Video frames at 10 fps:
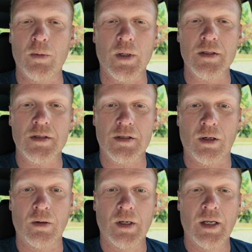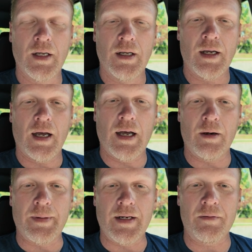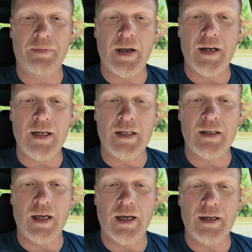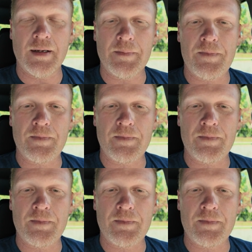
new ones. So uh, we didn't find any uh,